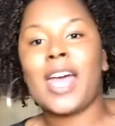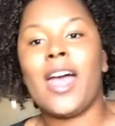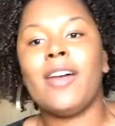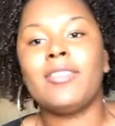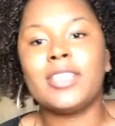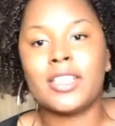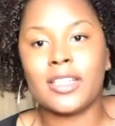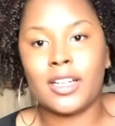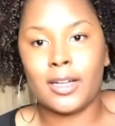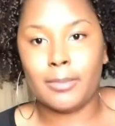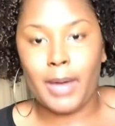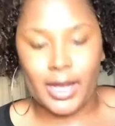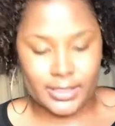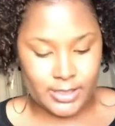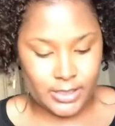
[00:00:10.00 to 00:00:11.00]
I haven't done an
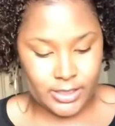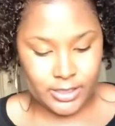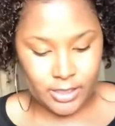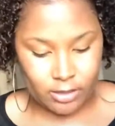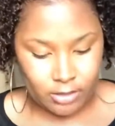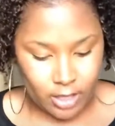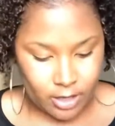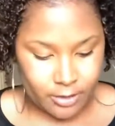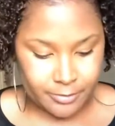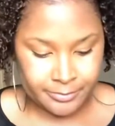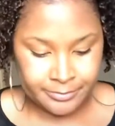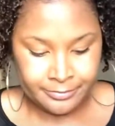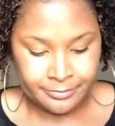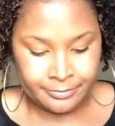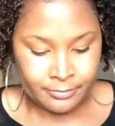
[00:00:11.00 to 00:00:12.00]
unboxing in so long.
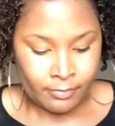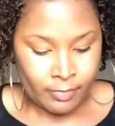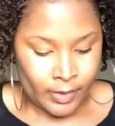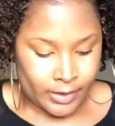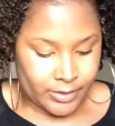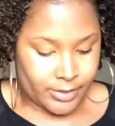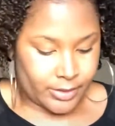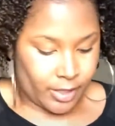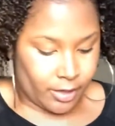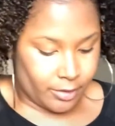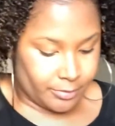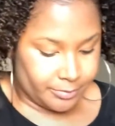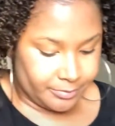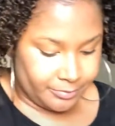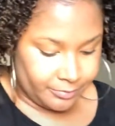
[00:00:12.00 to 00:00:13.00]

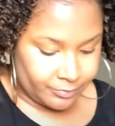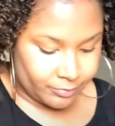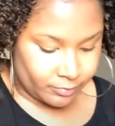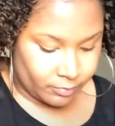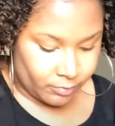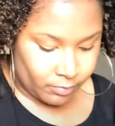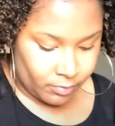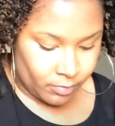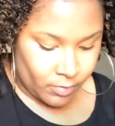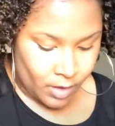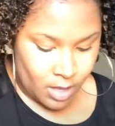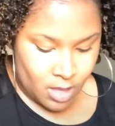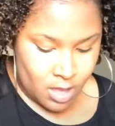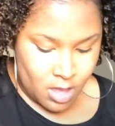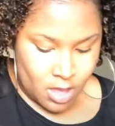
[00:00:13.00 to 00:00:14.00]
So,
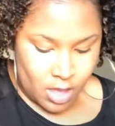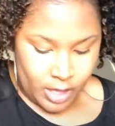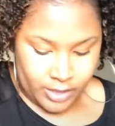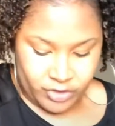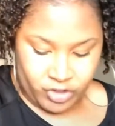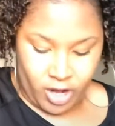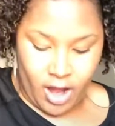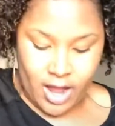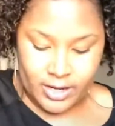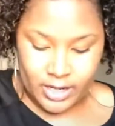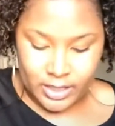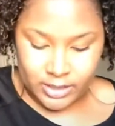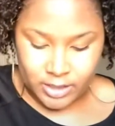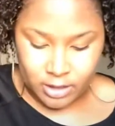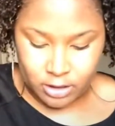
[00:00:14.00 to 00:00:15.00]
I try
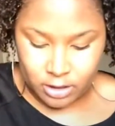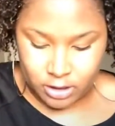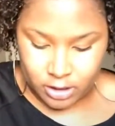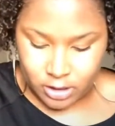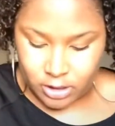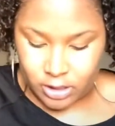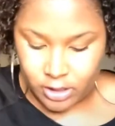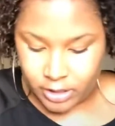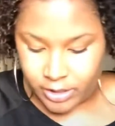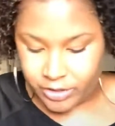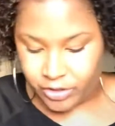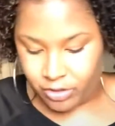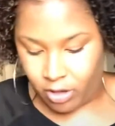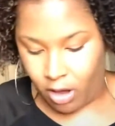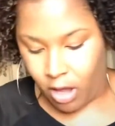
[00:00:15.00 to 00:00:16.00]
not to look, because
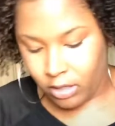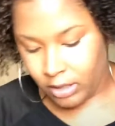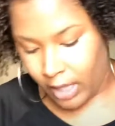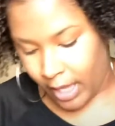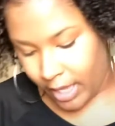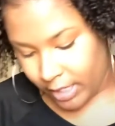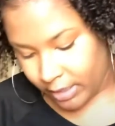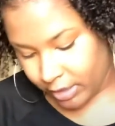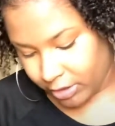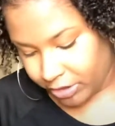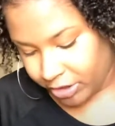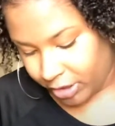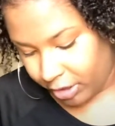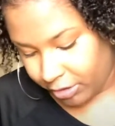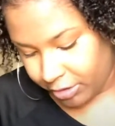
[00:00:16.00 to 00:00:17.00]
you know online it'll
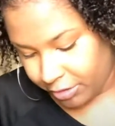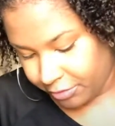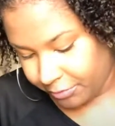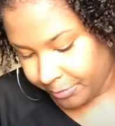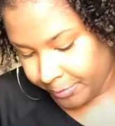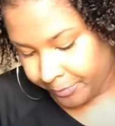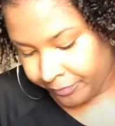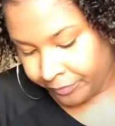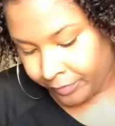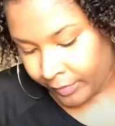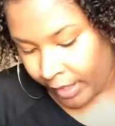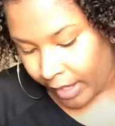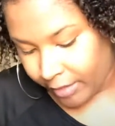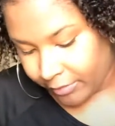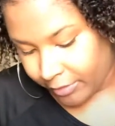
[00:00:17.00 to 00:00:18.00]
show you
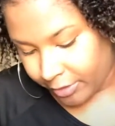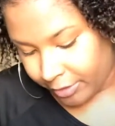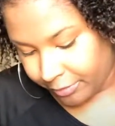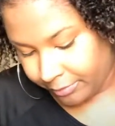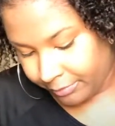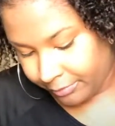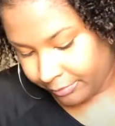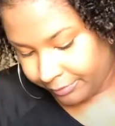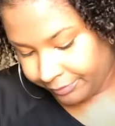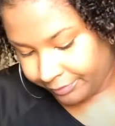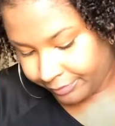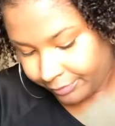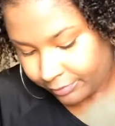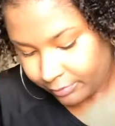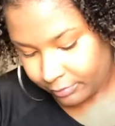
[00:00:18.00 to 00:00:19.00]
after
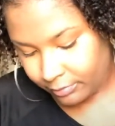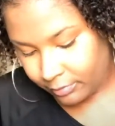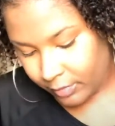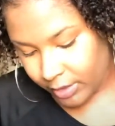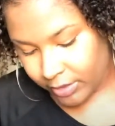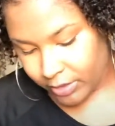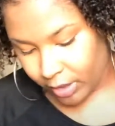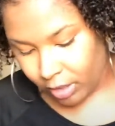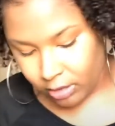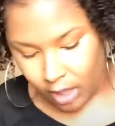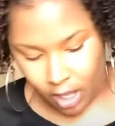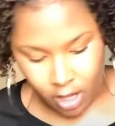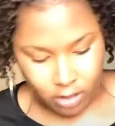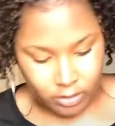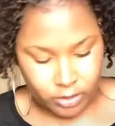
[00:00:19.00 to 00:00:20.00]
so
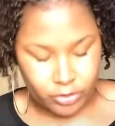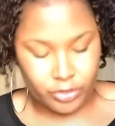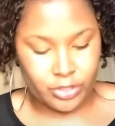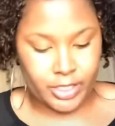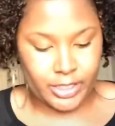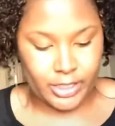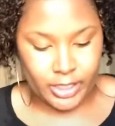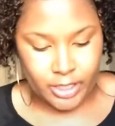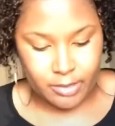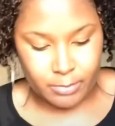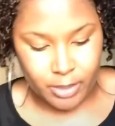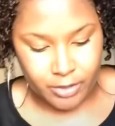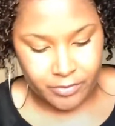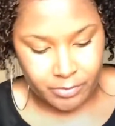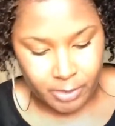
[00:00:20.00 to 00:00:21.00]
long, or you get the
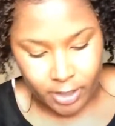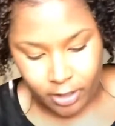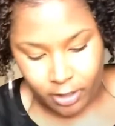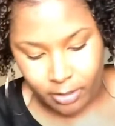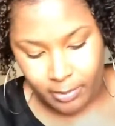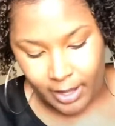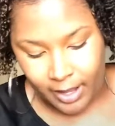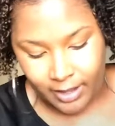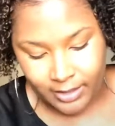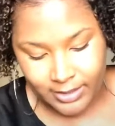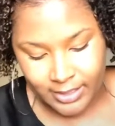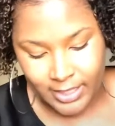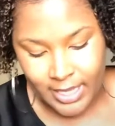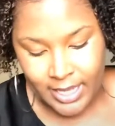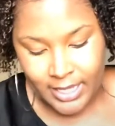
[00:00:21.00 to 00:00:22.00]
email from CurlBox
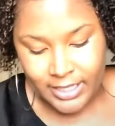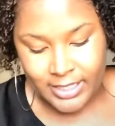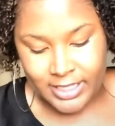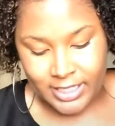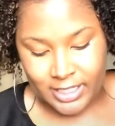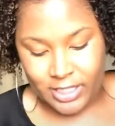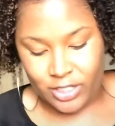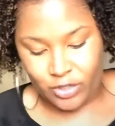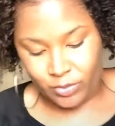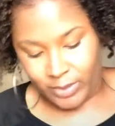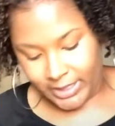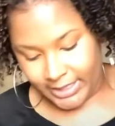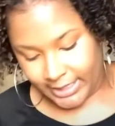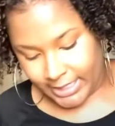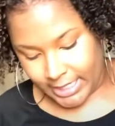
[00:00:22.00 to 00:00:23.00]
telling you
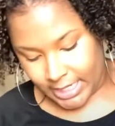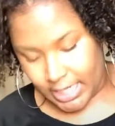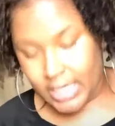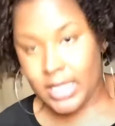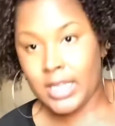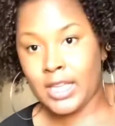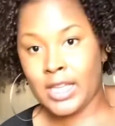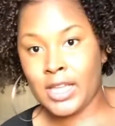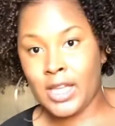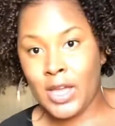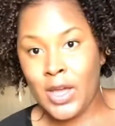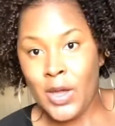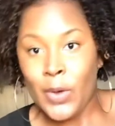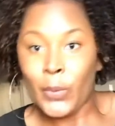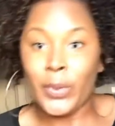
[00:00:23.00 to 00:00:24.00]
what's in it.
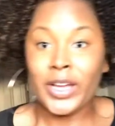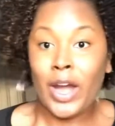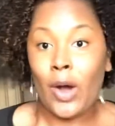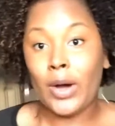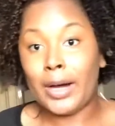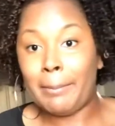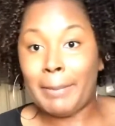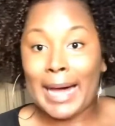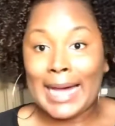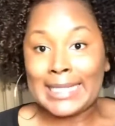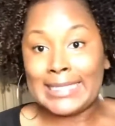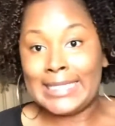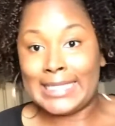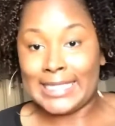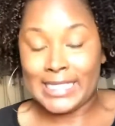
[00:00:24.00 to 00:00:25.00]
We gonna
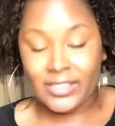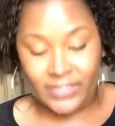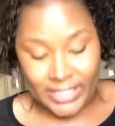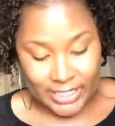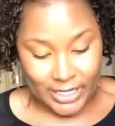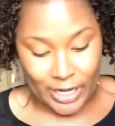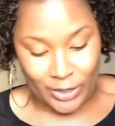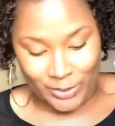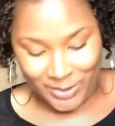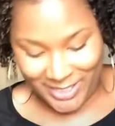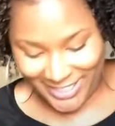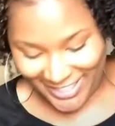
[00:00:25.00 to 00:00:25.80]
unbox this video.